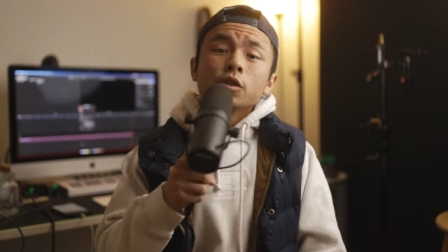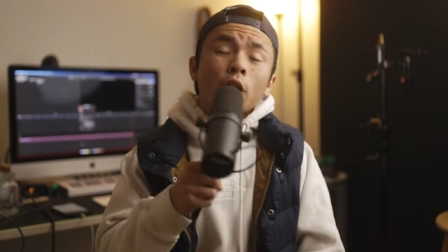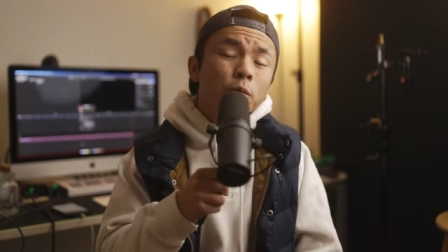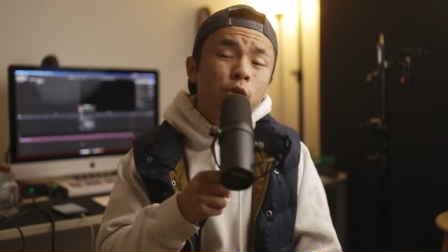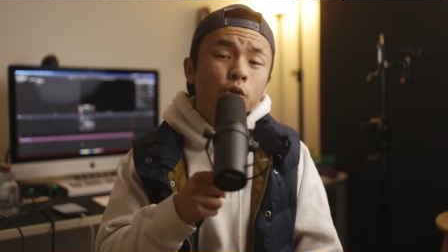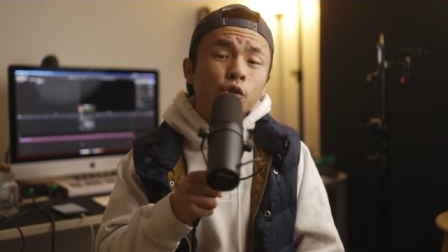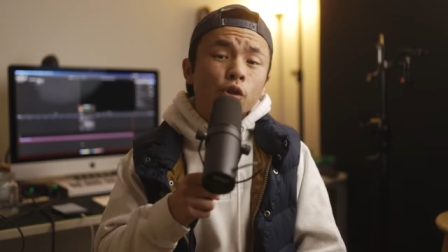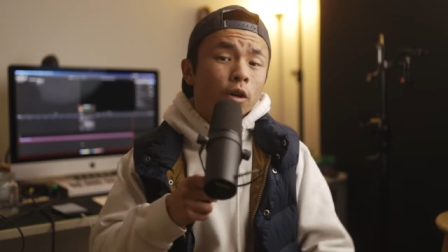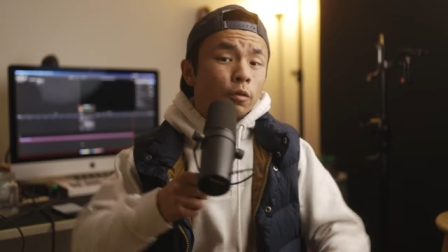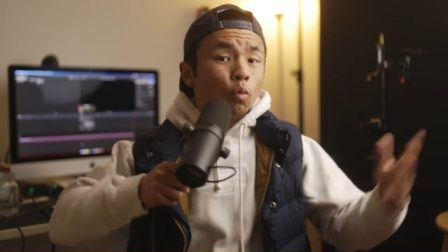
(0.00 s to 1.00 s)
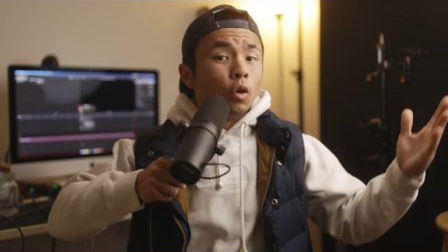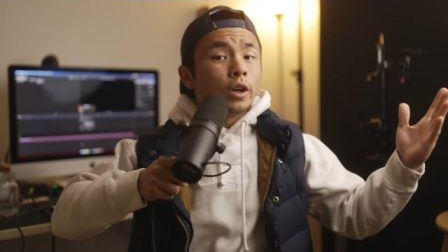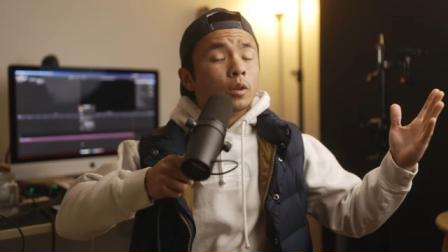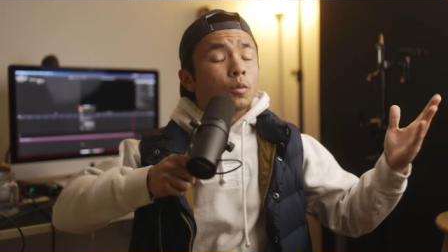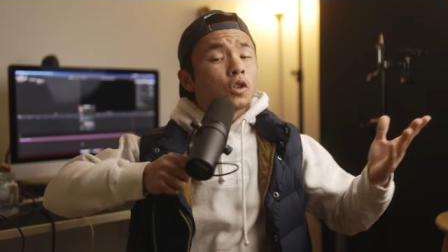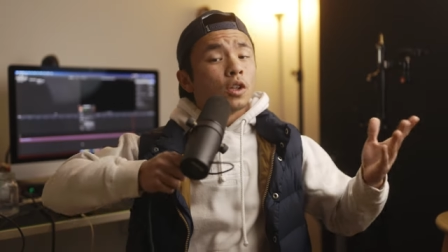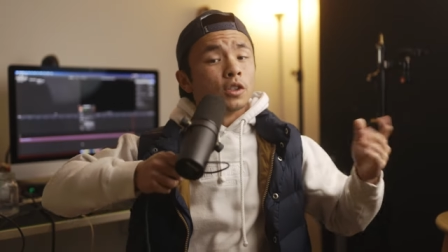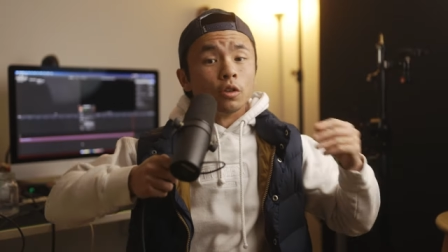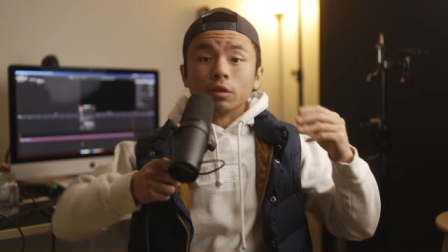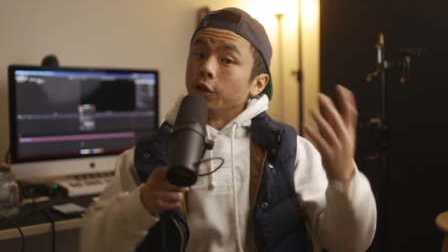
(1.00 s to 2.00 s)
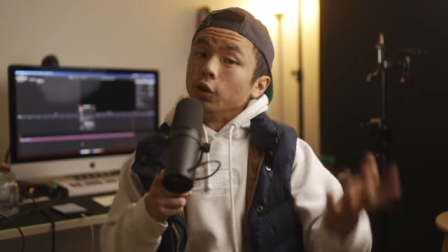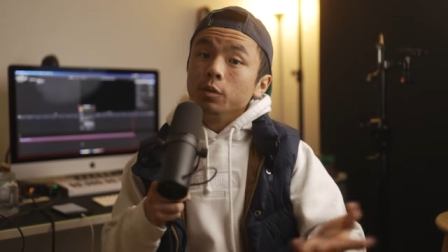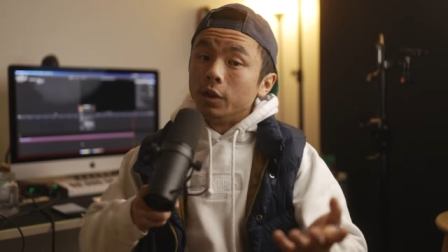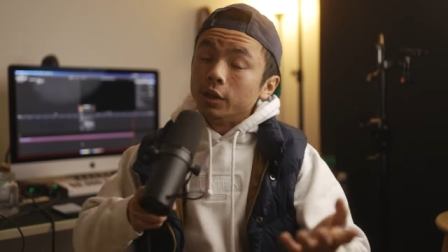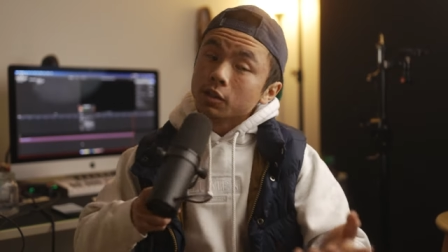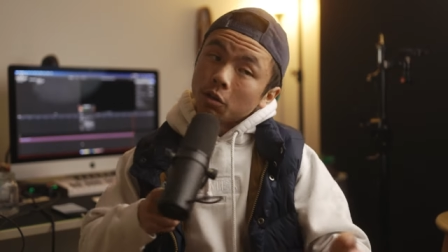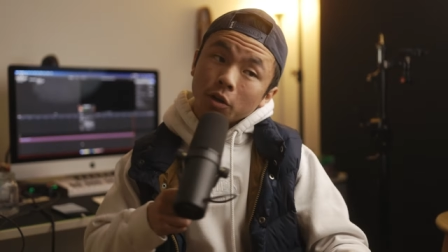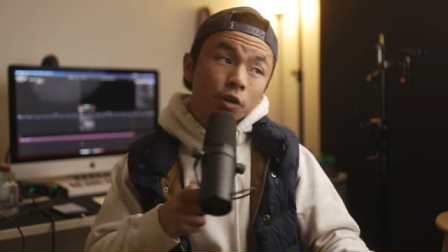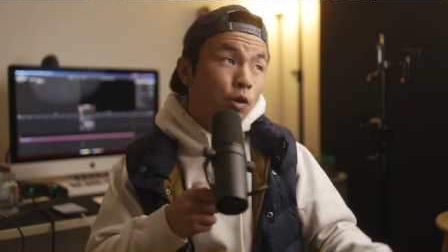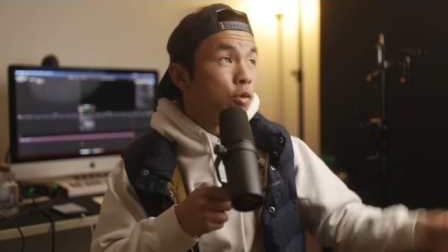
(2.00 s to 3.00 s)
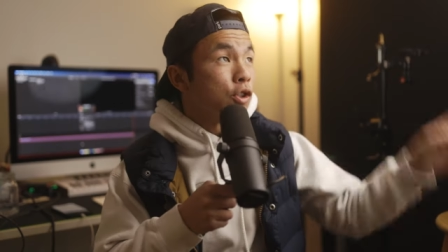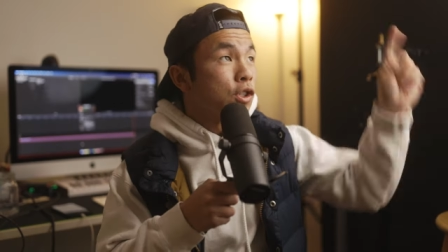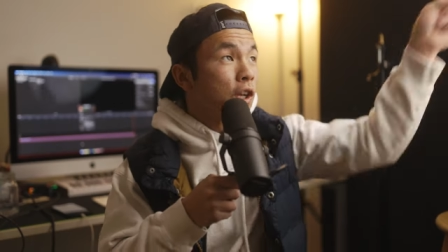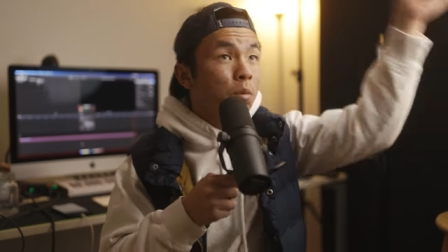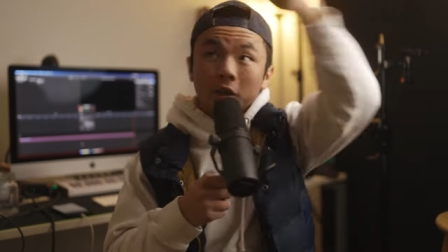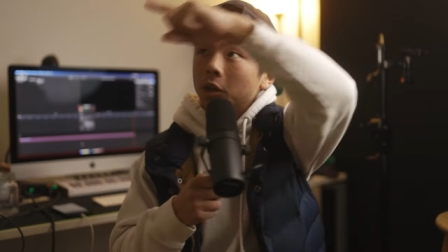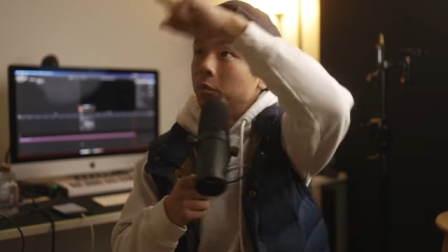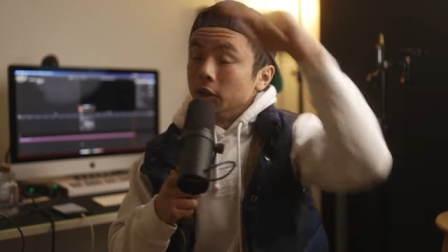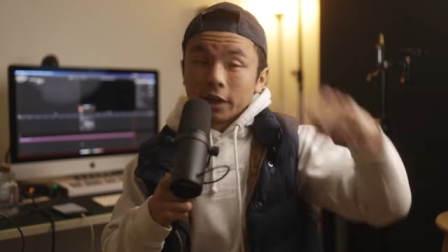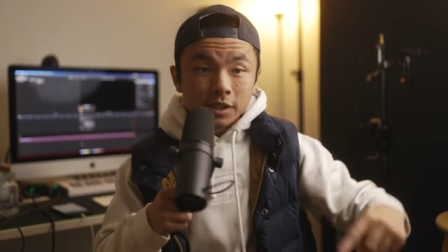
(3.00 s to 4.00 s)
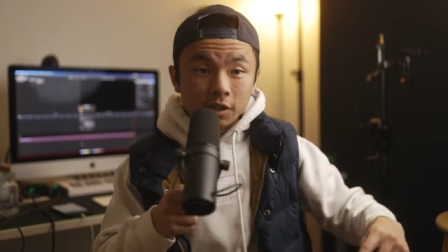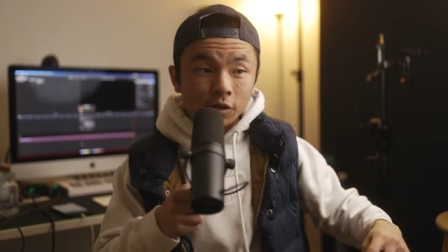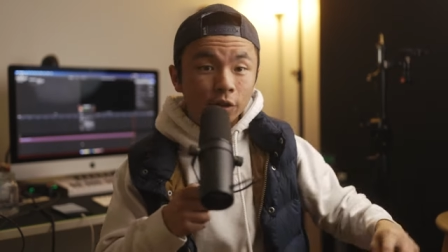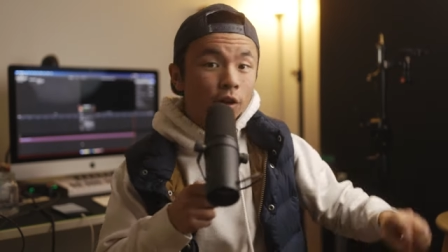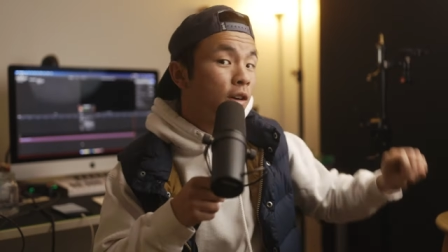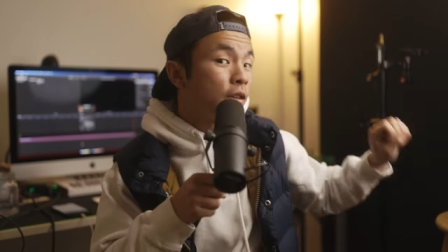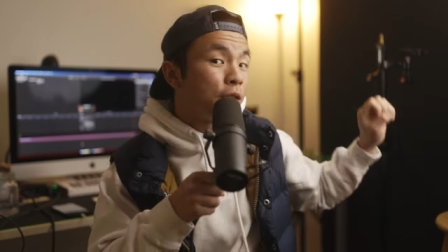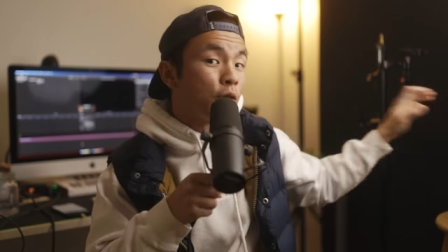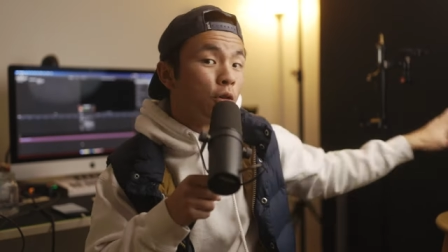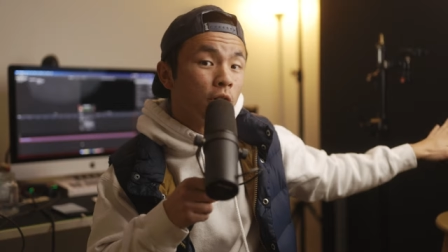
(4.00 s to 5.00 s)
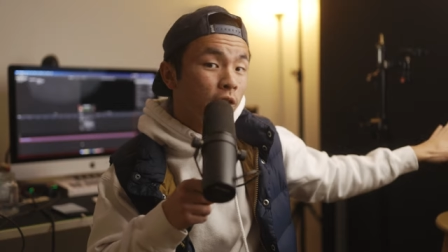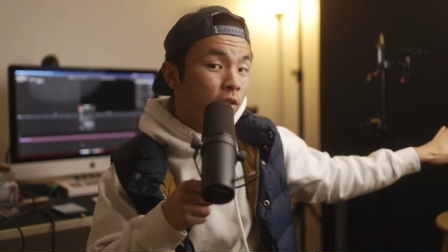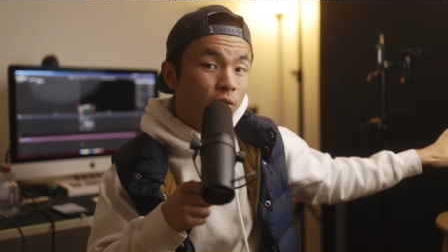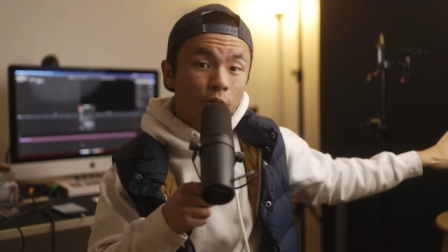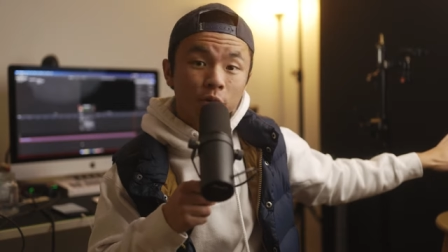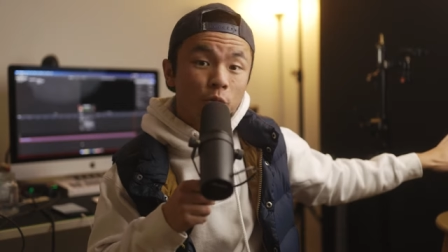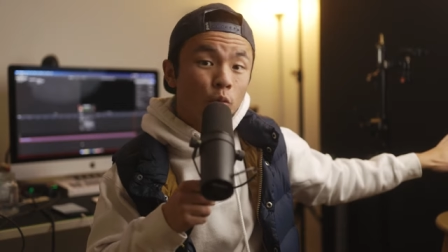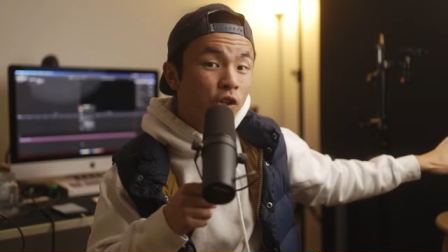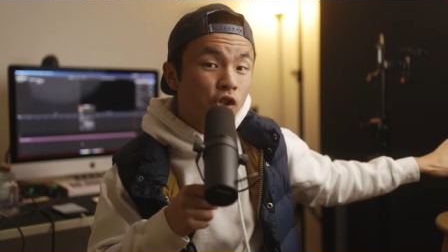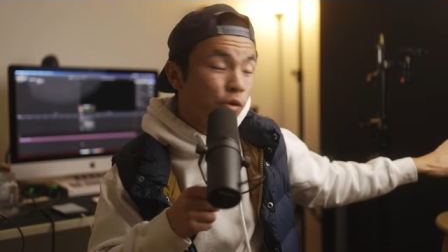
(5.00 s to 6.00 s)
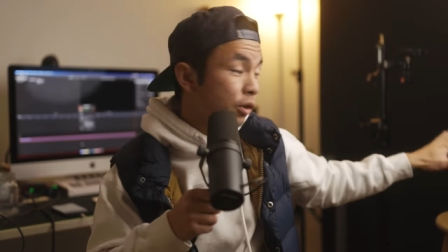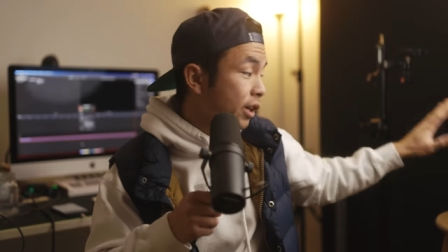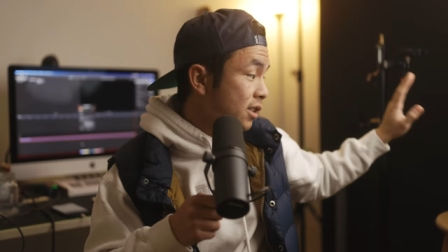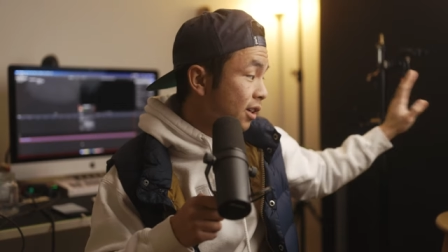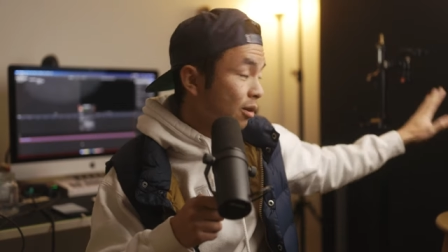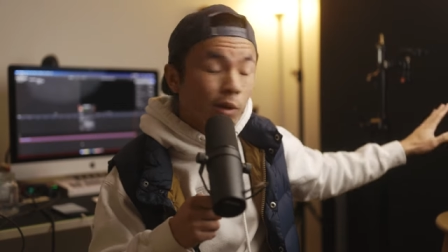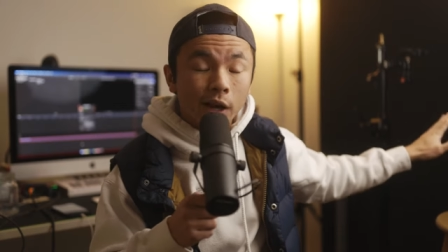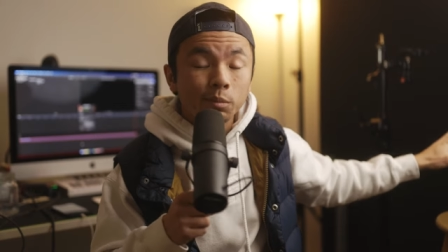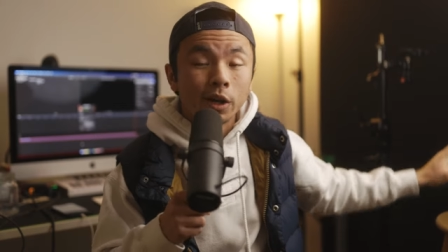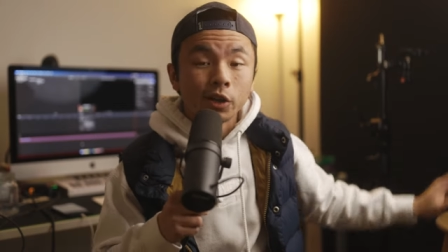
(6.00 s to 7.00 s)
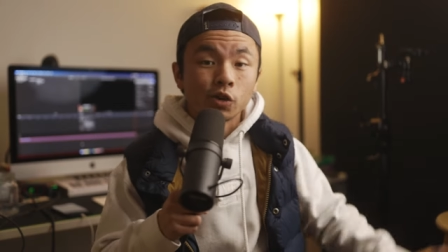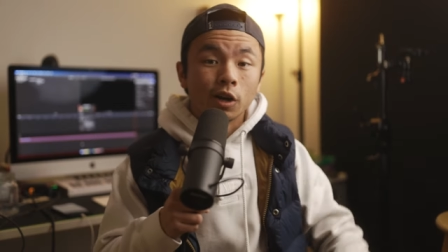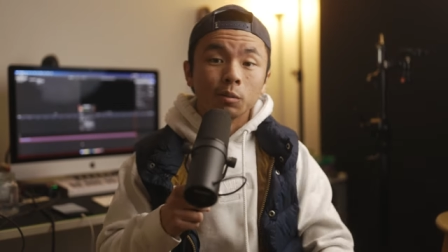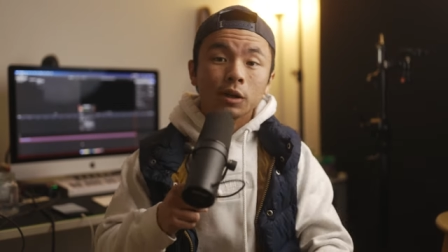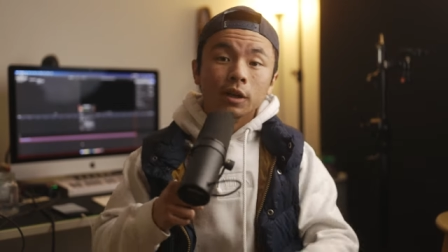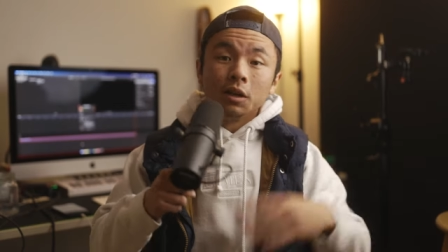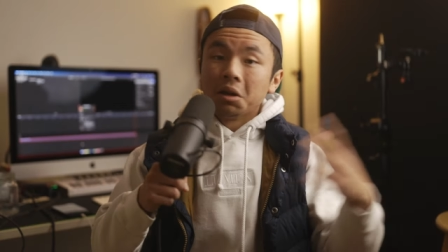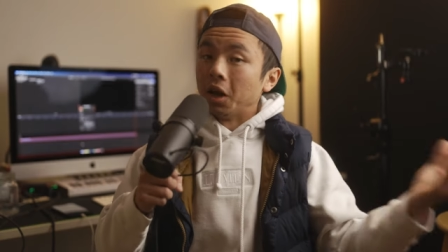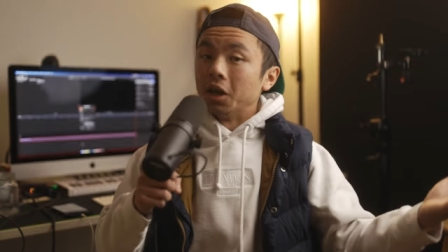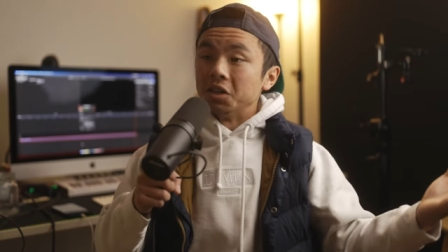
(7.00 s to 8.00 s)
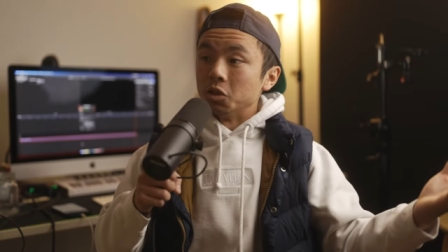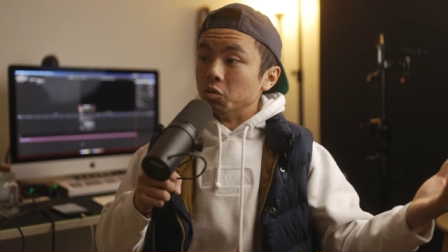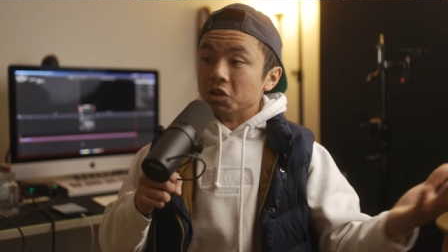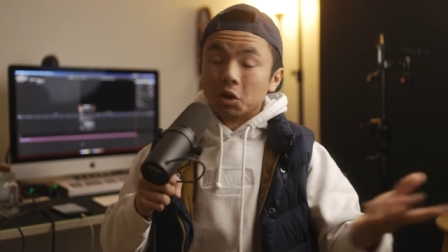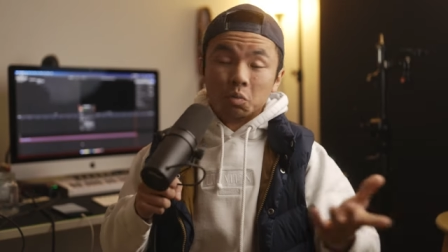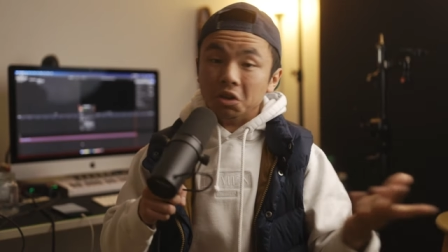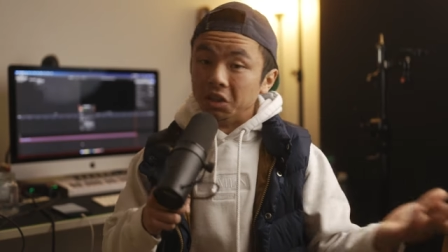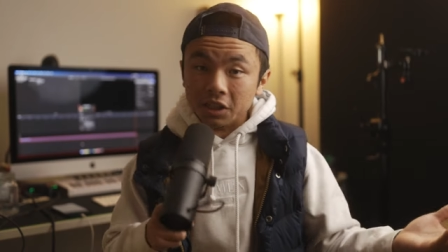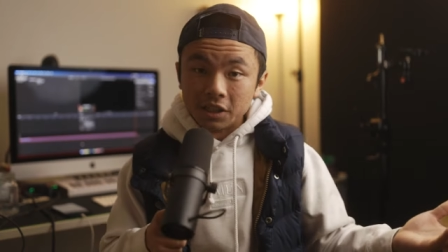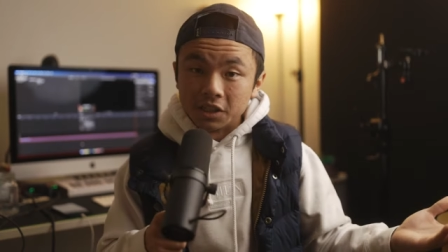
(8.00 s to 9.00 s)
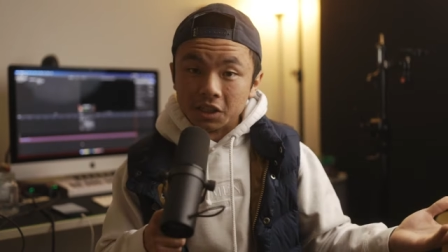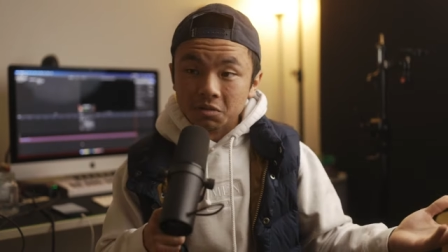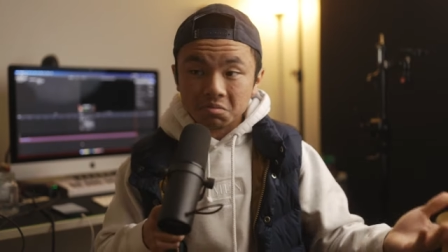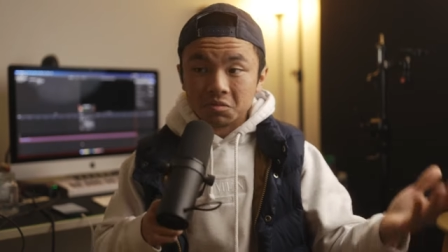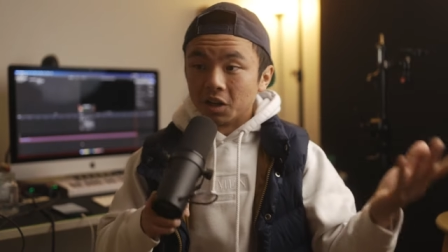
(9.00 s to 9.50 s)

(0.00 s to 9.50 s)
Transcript: So how much would you charge for one image that took thirty minutes? All you had to do was just set up a couple lights here and there, throw throw the white shoe against like a black backdrop, and it was like really easy.